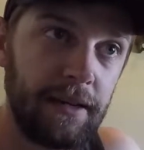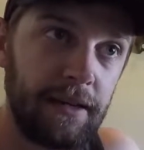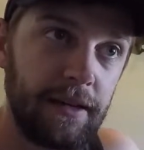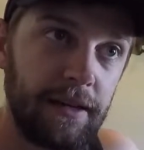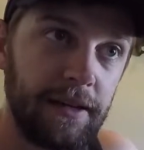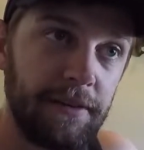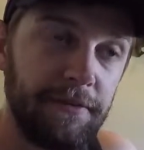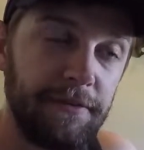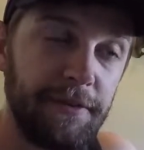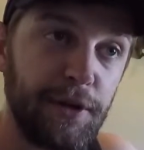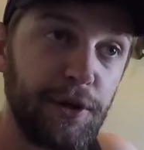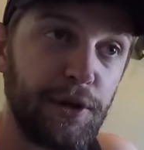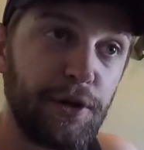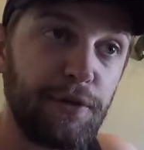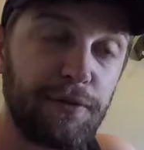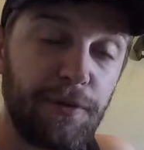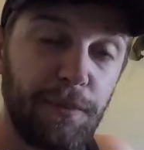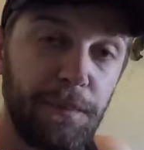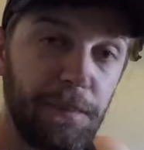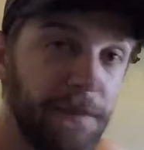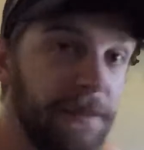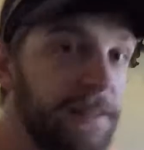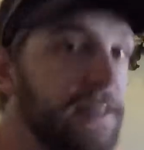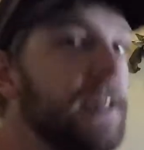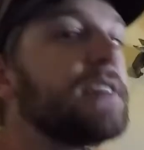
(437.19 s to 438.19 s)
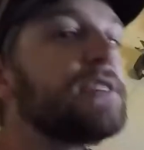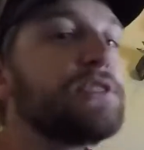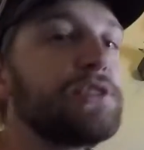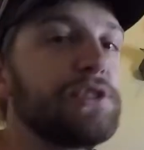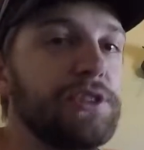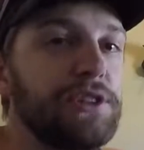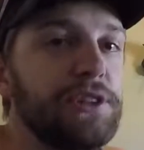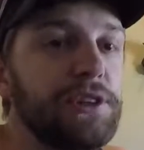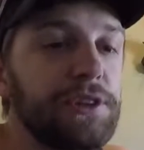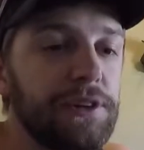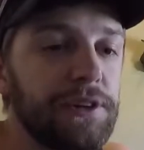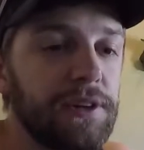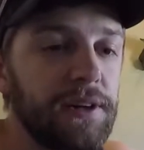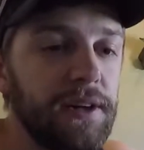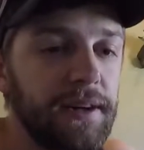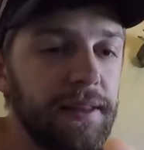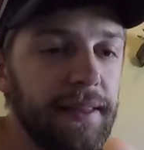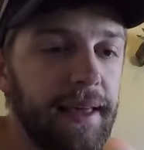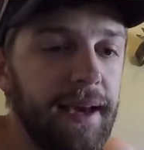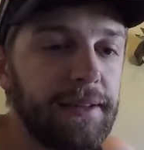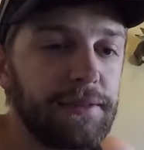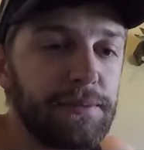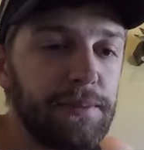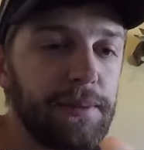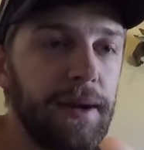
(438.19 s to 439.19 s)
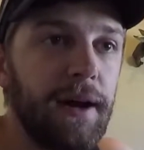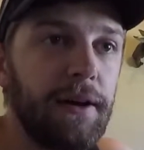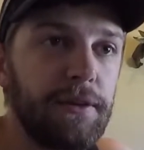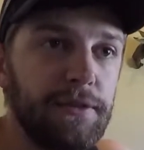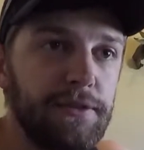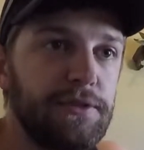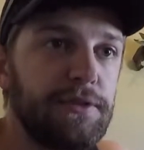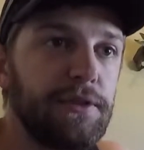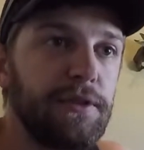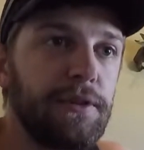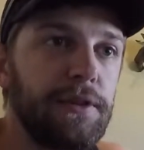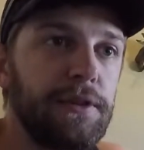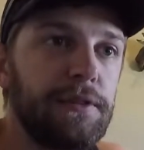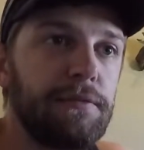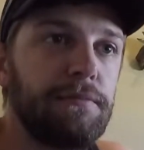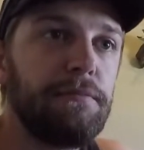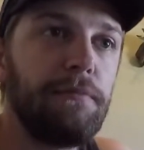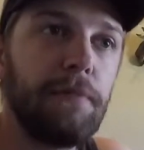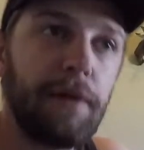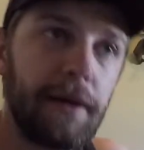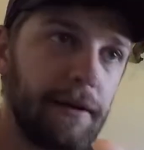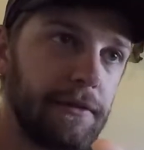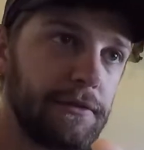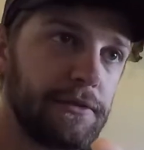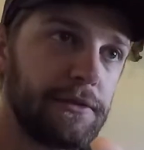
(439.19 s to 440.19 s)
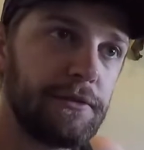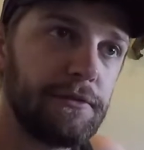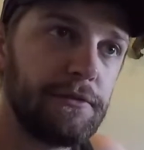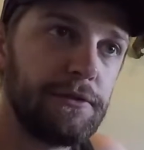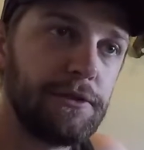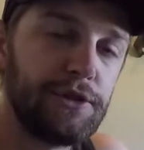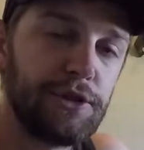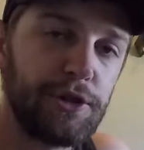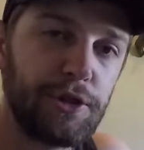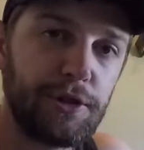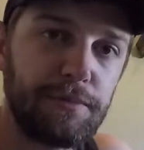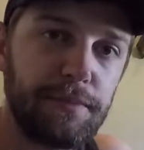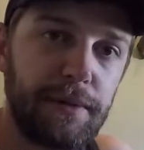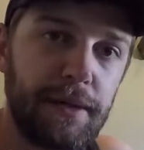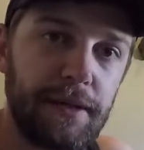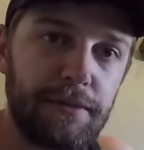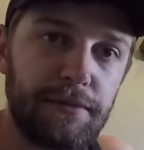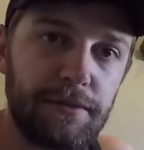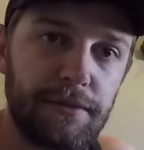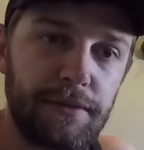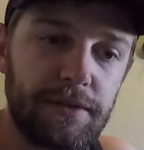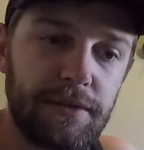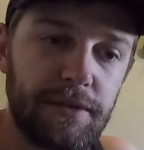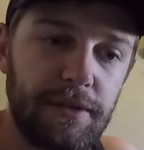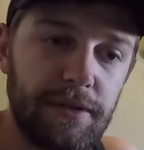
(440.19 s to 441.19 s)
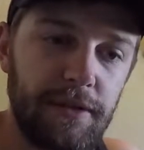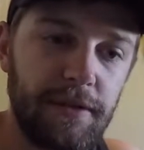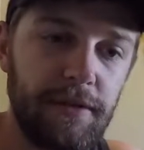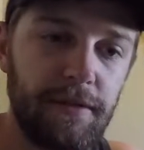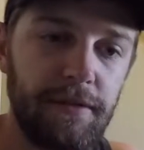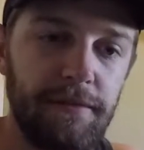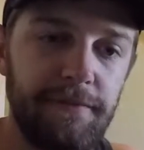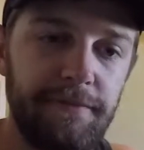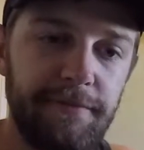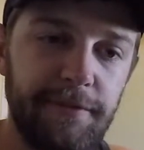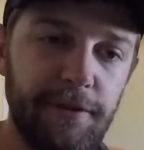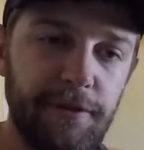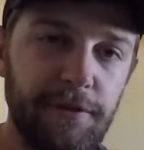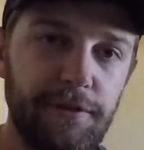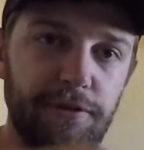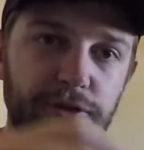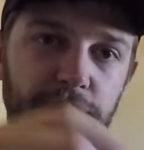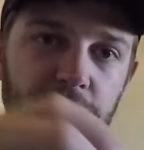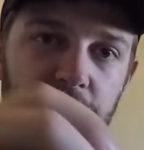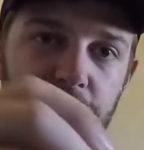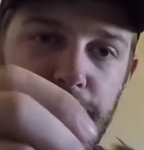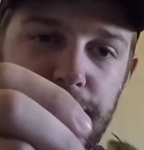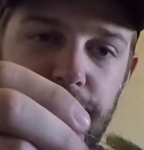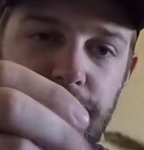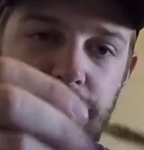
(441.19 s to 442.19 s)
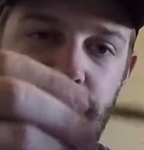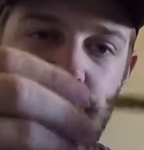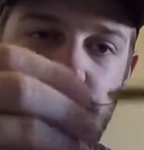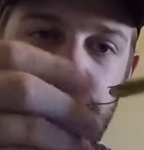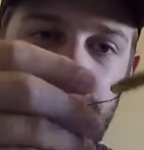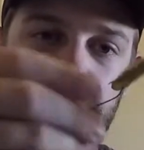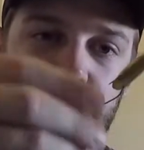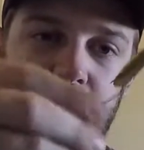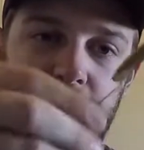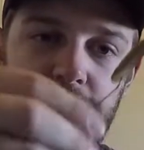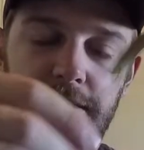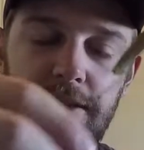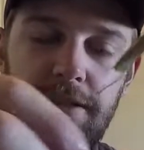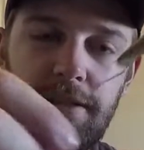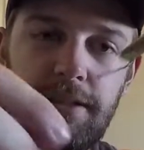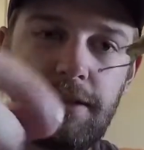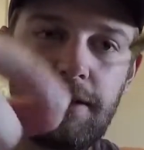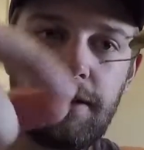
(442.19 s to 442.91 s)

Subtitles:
video from this year, that's what I was throwing when I was throwing jerk baits, was a few drop shots, kind of